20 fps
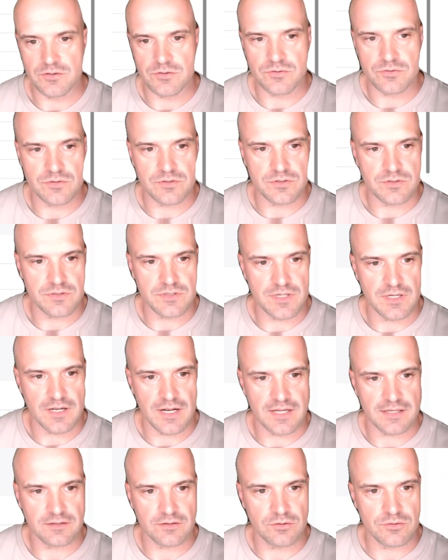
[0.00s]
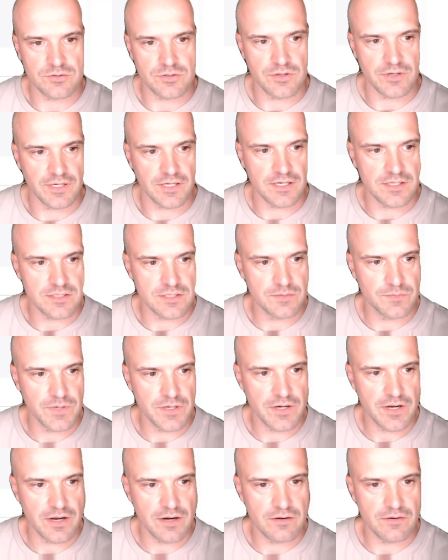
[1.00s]
to select also a
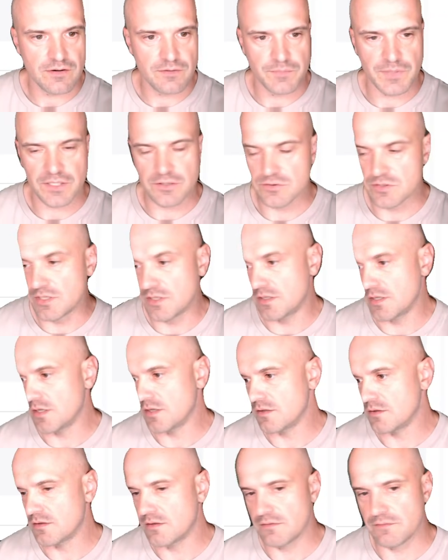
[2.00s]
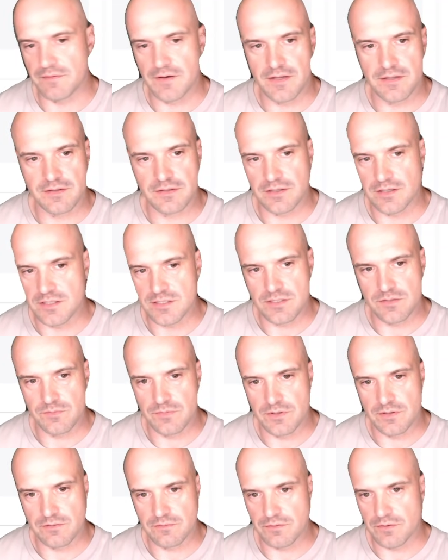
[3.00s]
customer here because it didn't find the
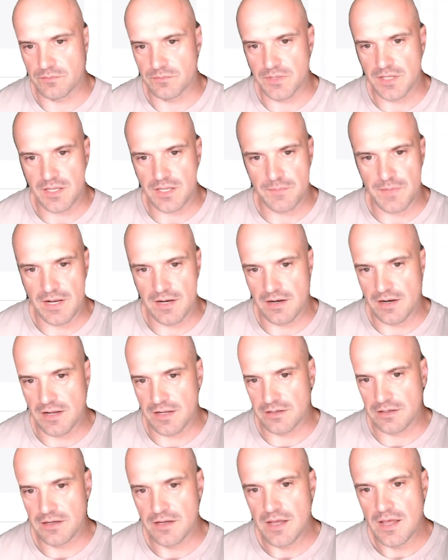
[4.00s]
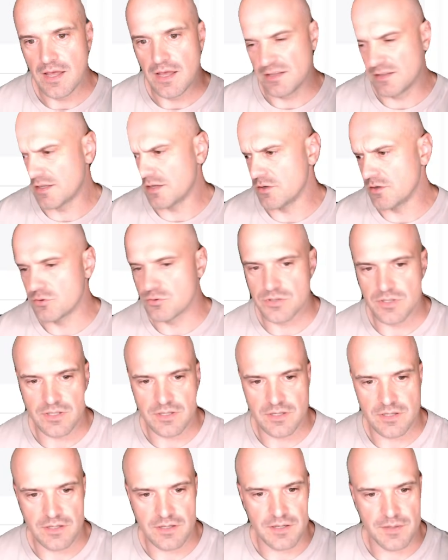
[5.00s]
customer from the email. Like it can use
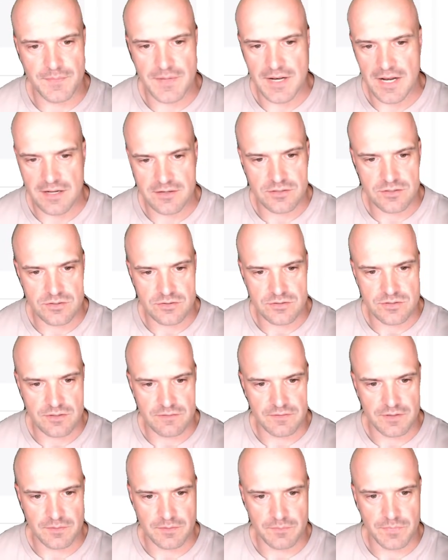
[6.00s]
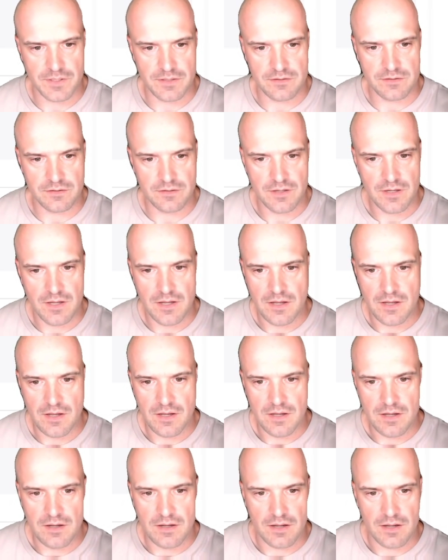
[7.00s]
the email address or something, but
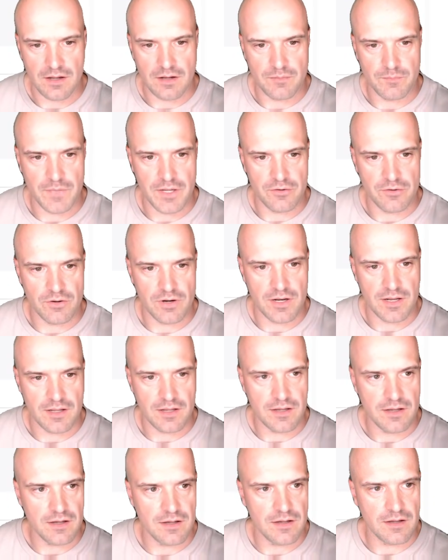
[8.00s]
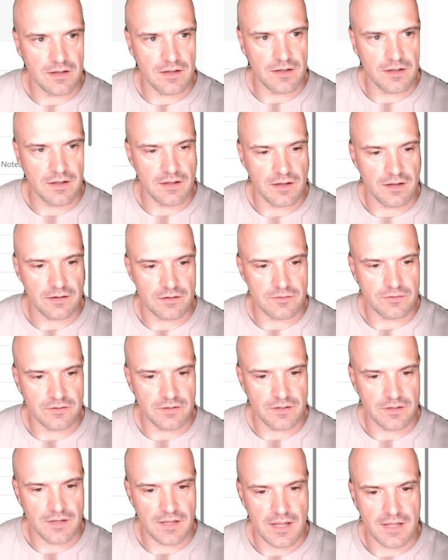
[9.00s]
I'll manually
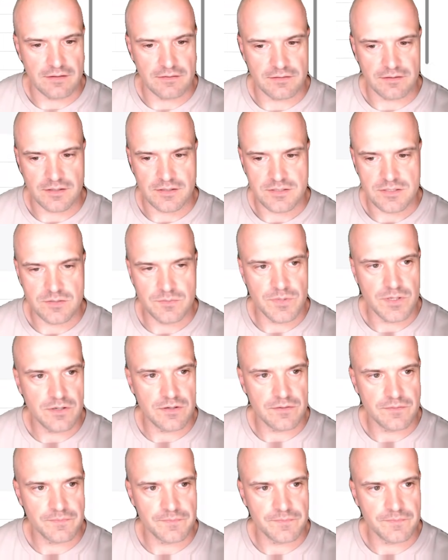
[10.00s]
add the customer